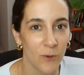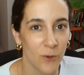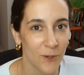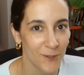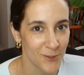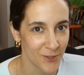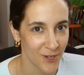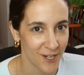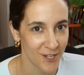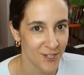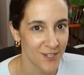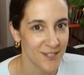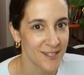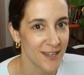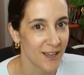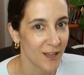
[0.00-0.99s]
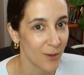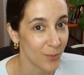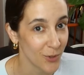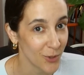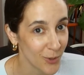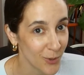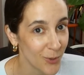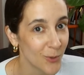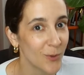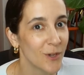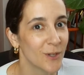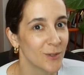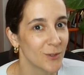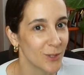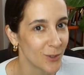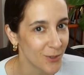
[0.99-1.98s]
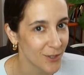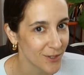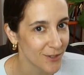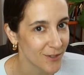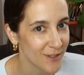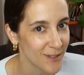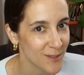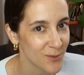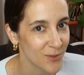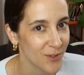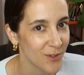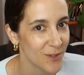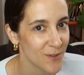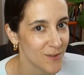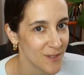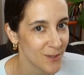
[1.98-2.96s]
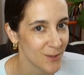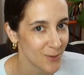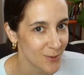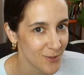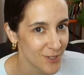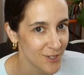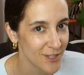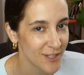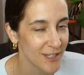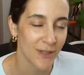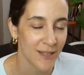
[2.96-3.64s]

4 strategies to help you lower your cholesterol using nutrition.